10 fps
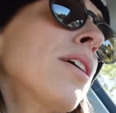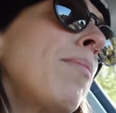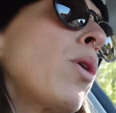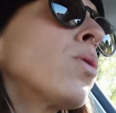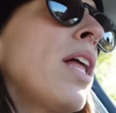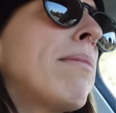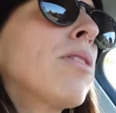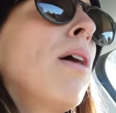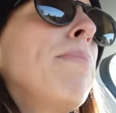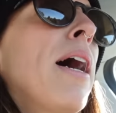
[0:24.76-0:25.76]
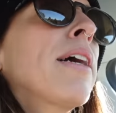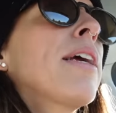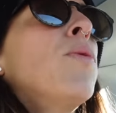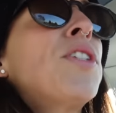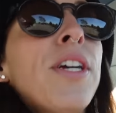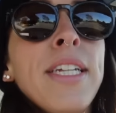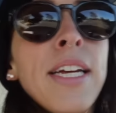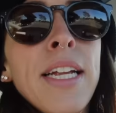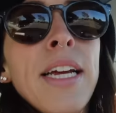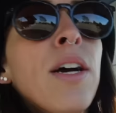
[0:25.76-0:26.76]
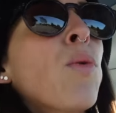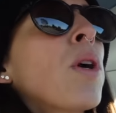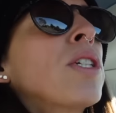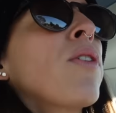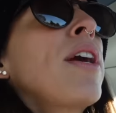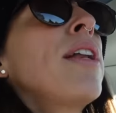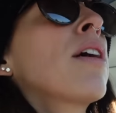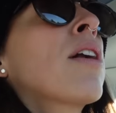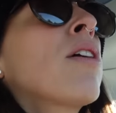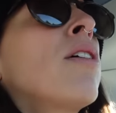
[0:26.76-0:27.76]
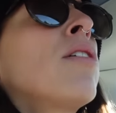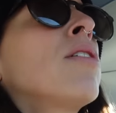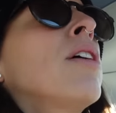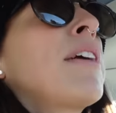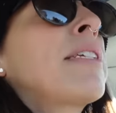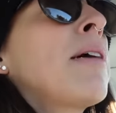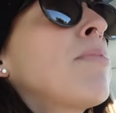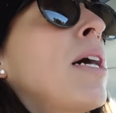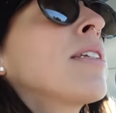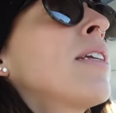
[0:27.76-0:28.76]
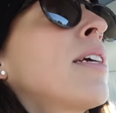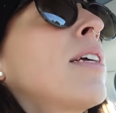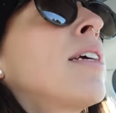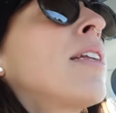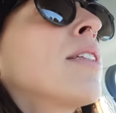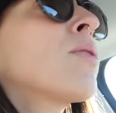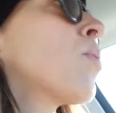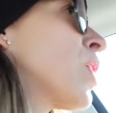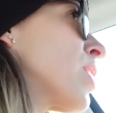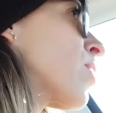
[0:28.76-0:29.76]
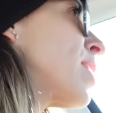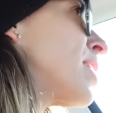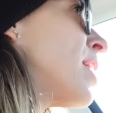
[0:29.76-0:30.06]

I got my old laptop back, which I did. It works great. Got it all fixed up last night and it's working great